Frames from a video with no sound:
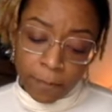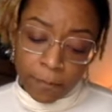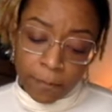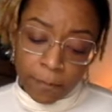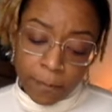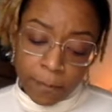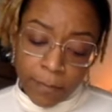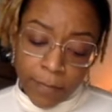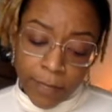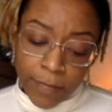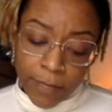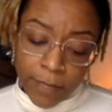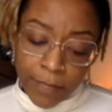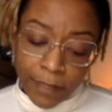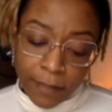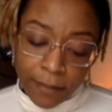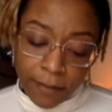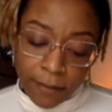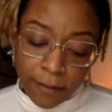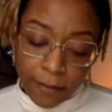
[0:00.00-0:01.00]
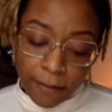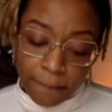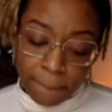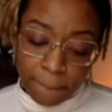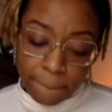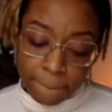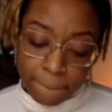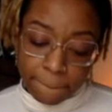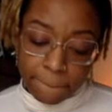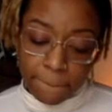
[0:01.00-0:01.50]
by,
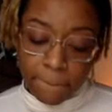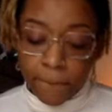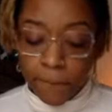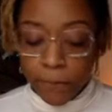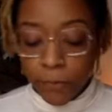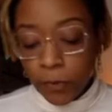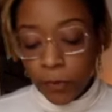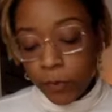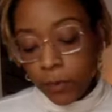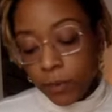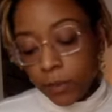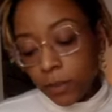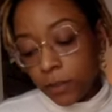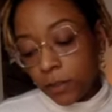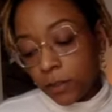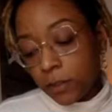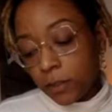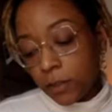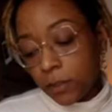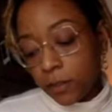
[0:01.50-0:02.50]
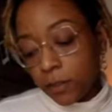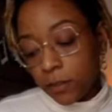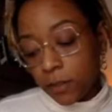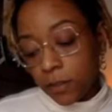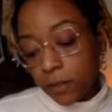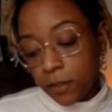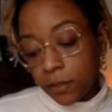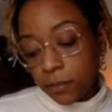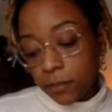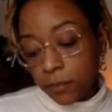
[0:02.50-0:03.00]
what is this Ten of
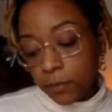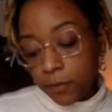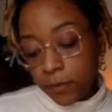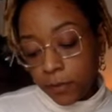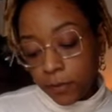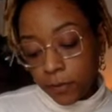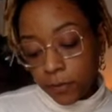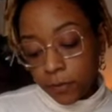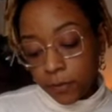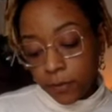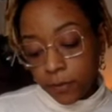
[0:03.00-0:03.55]
Cups?